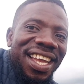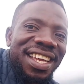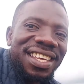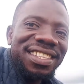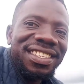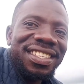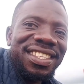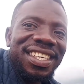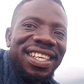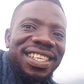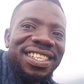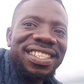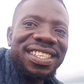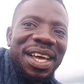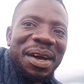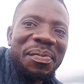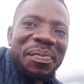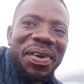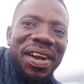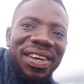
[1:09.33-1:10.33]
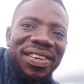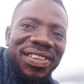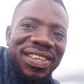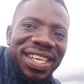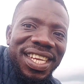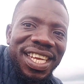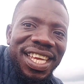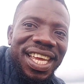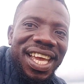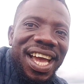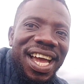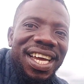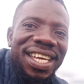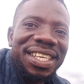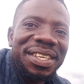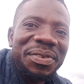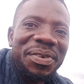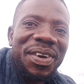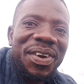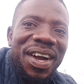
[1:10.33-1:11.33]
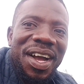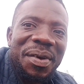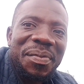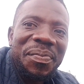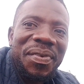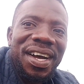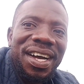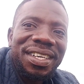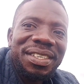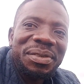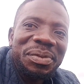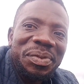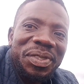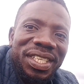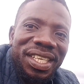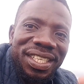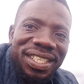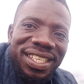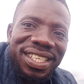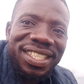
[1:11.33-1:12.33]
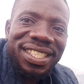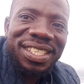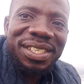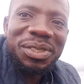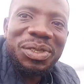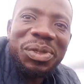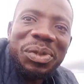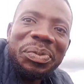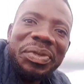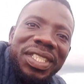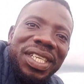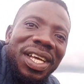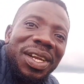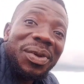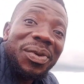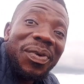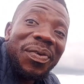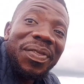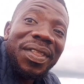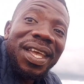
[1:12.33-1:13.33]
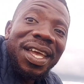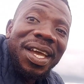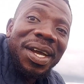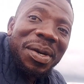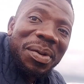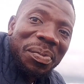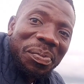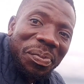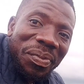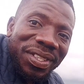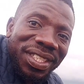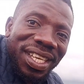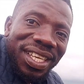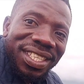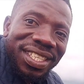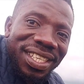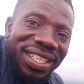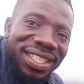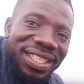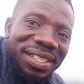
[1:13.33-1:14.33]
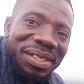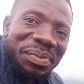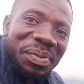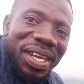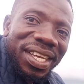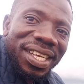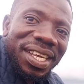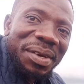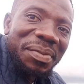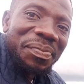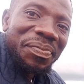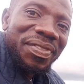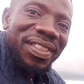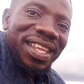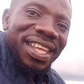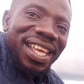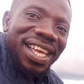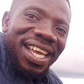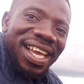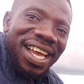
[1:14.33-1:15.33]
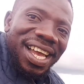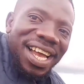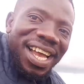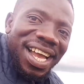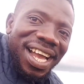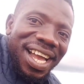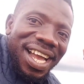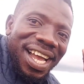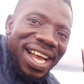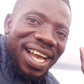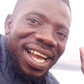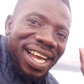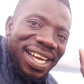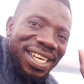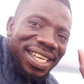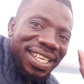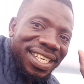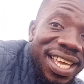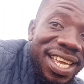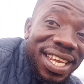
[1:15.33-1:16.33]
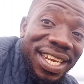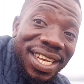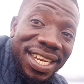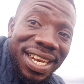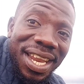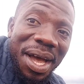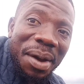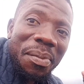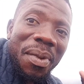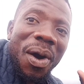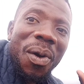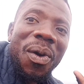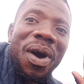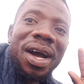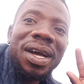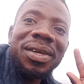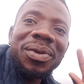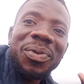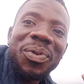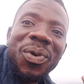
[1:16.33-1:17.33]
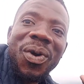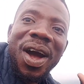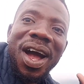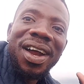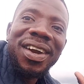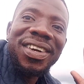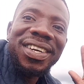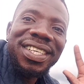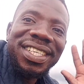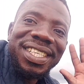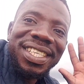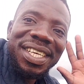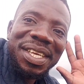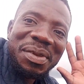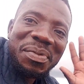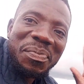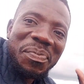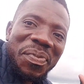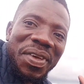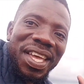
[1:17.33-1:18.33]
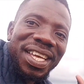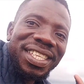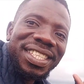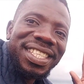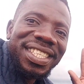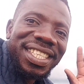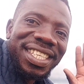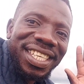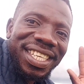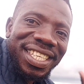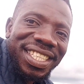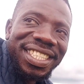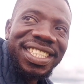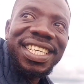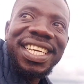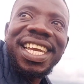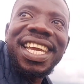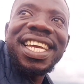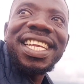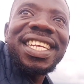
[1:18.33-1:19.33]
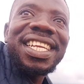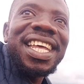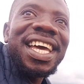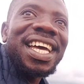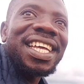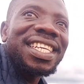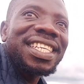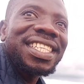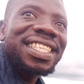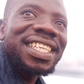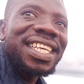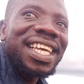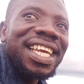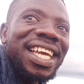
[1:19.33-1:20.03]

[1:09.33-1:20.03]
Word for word: Hi guys, it's a brand new day and welcome back to Mzee chicks YouTube channel. Mzee chicks is my name. Ah, uh, number one world best chicken dad.